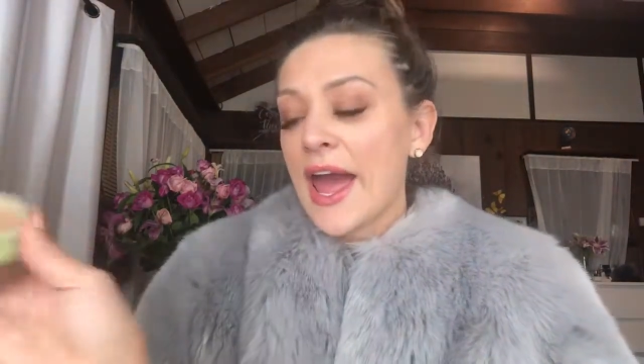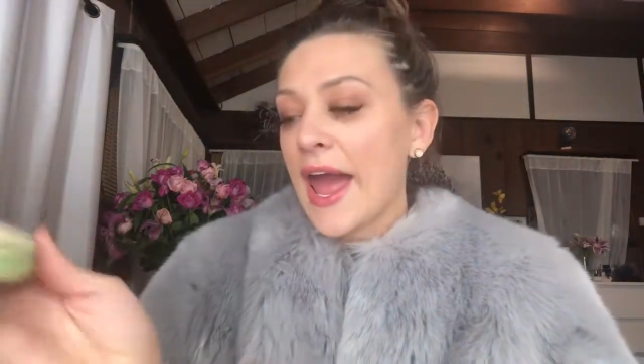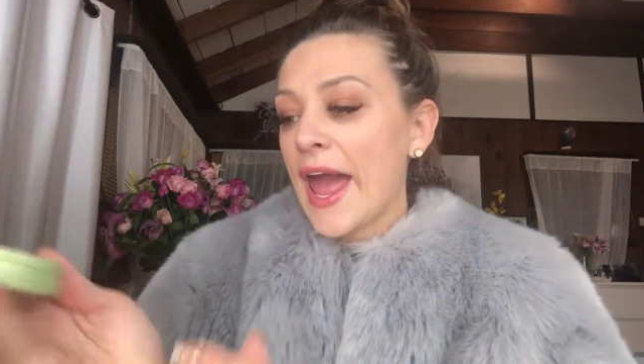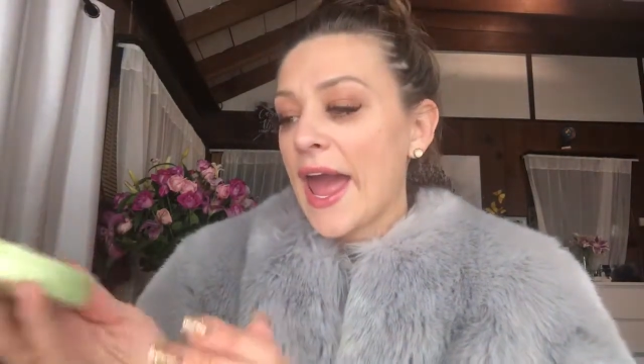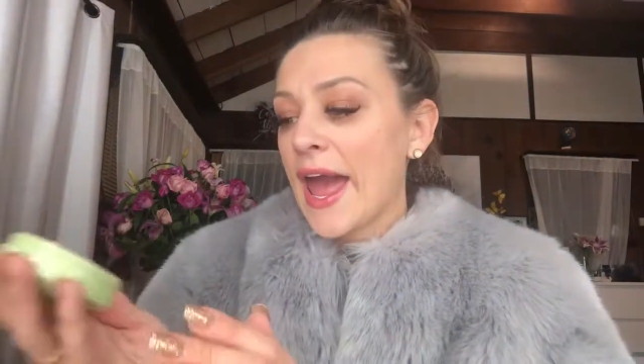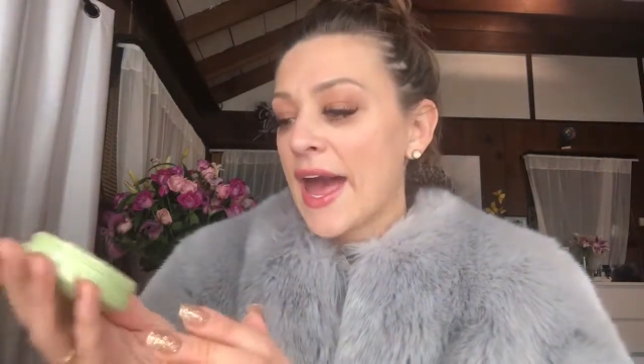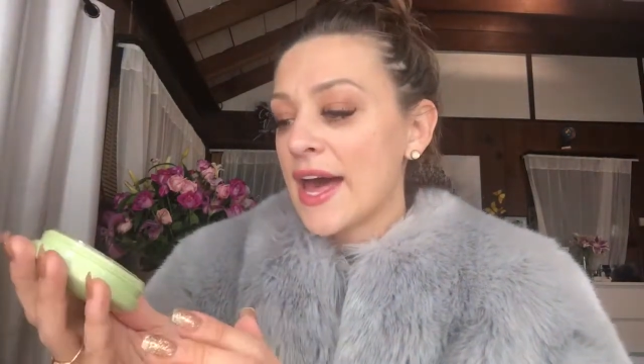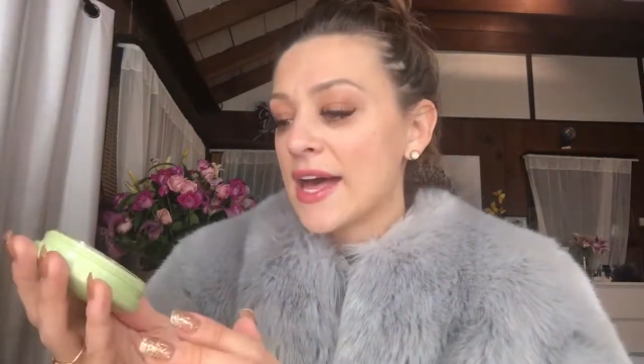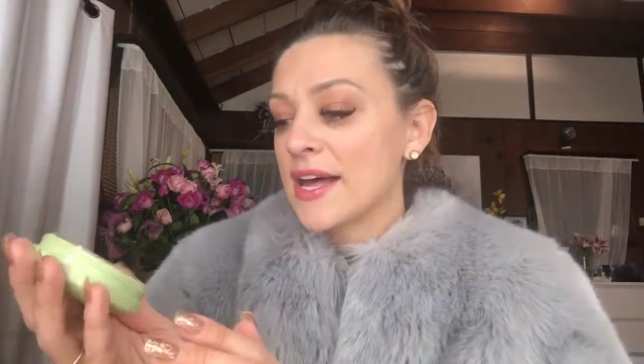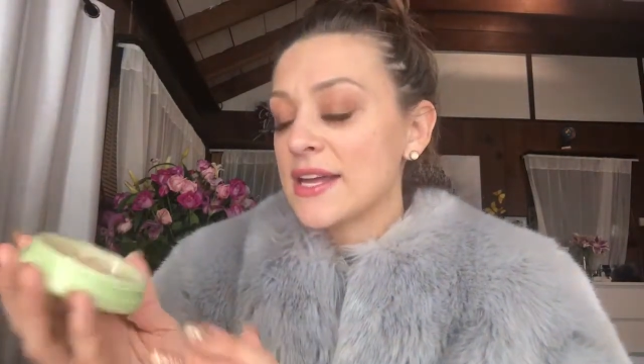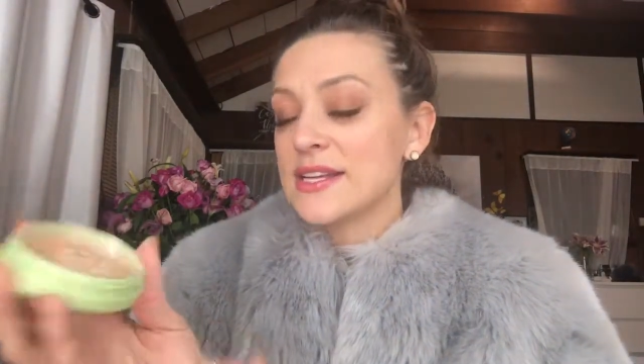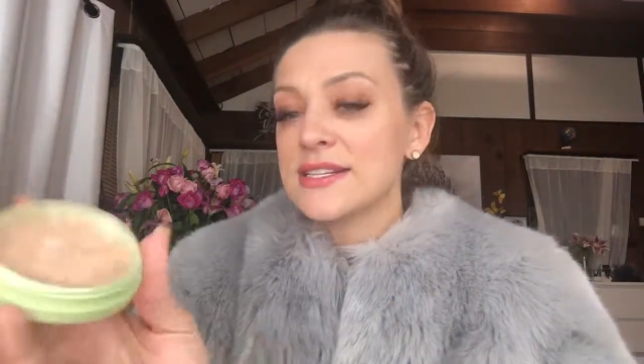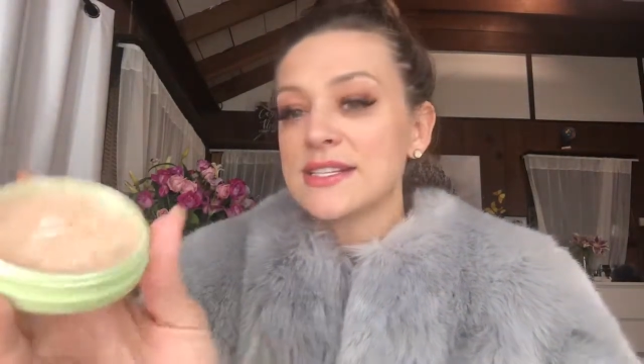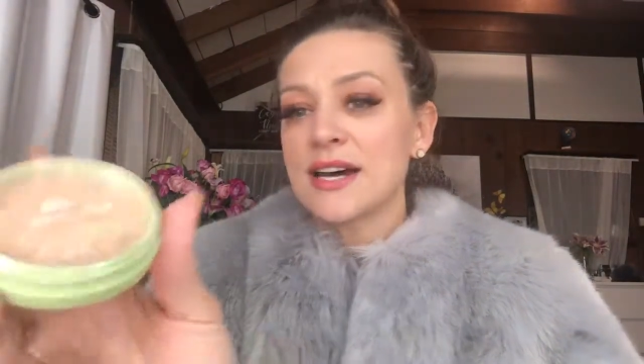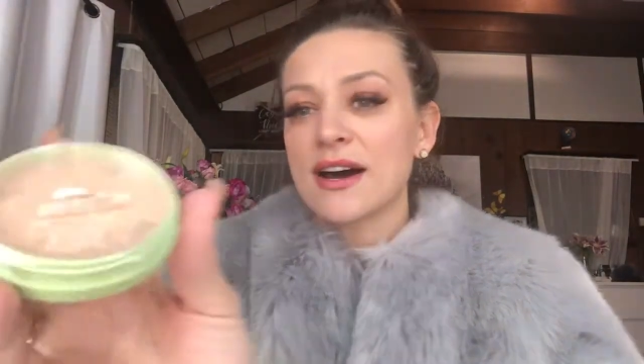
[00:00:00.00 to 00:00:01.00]

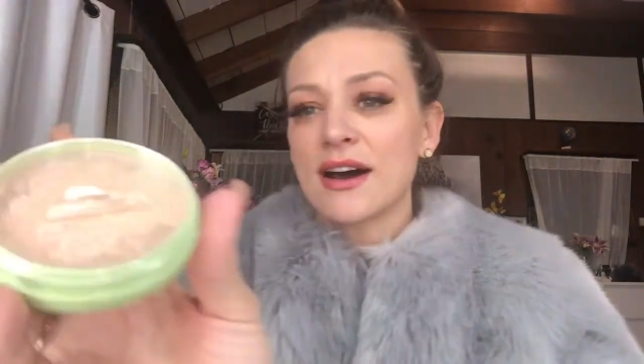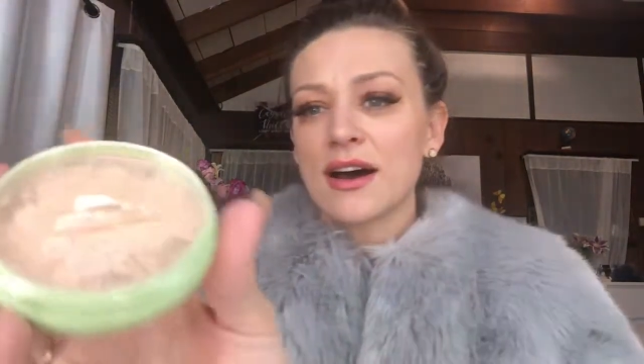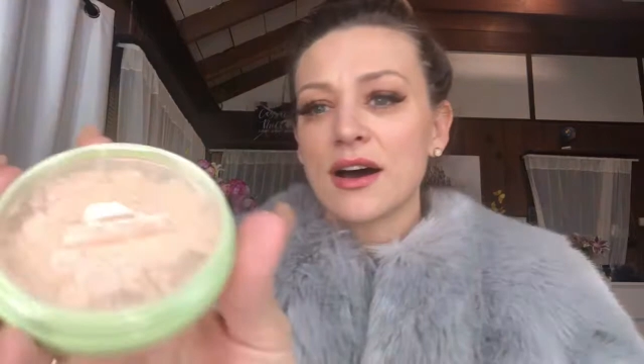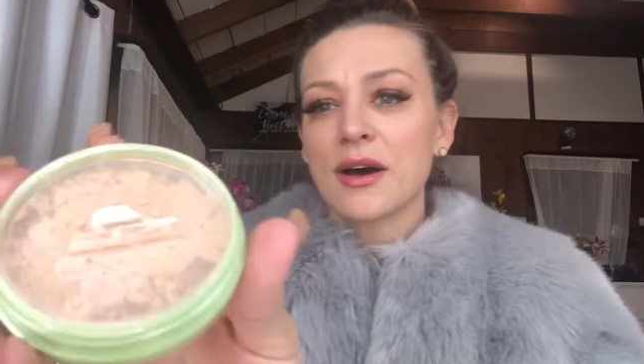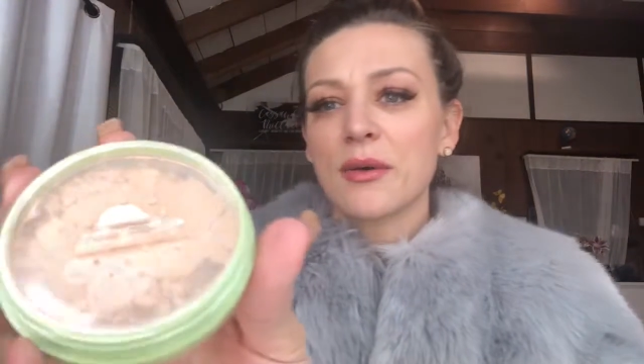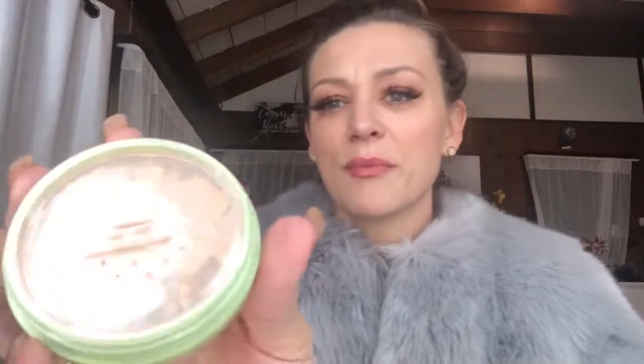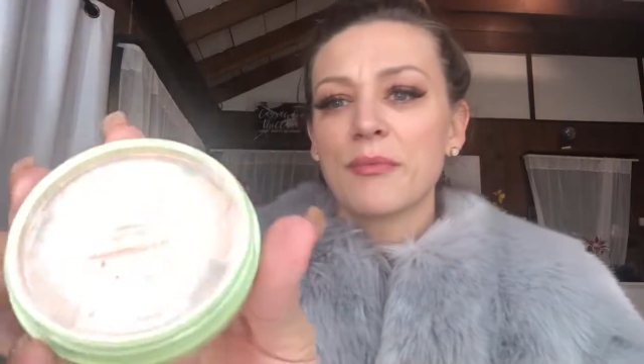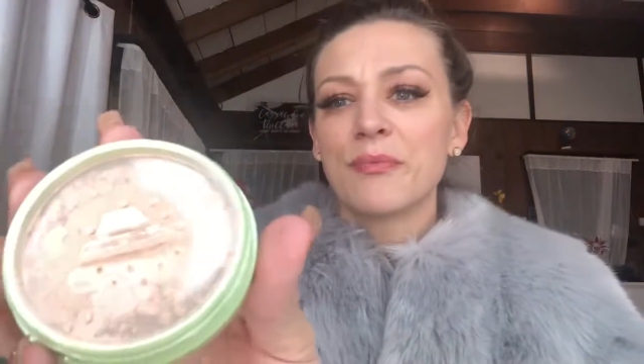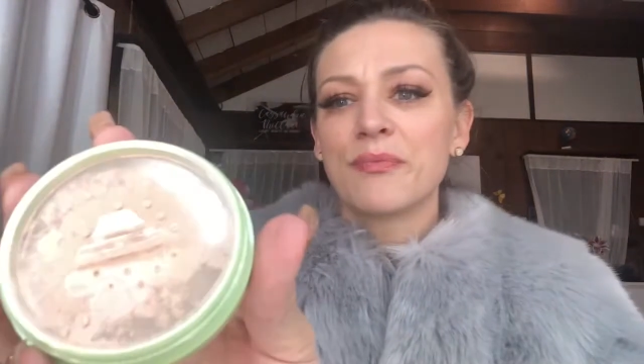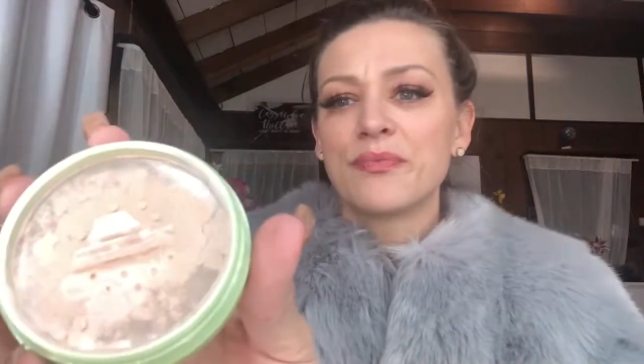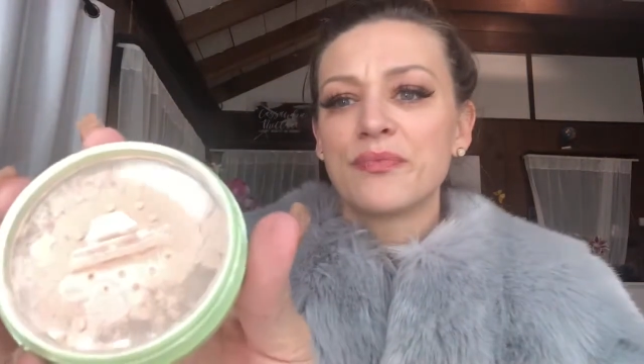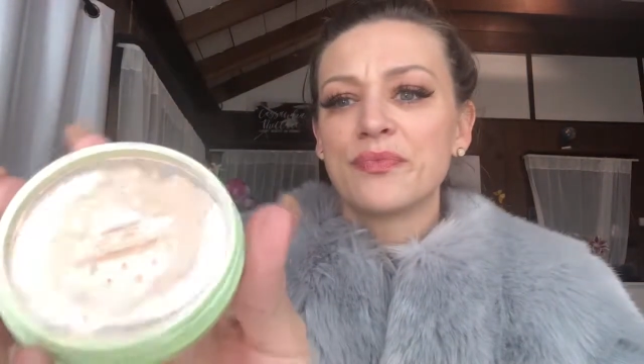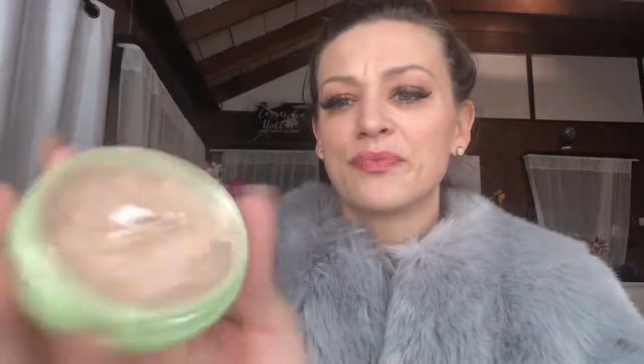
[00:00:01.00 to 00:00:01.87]
And I'm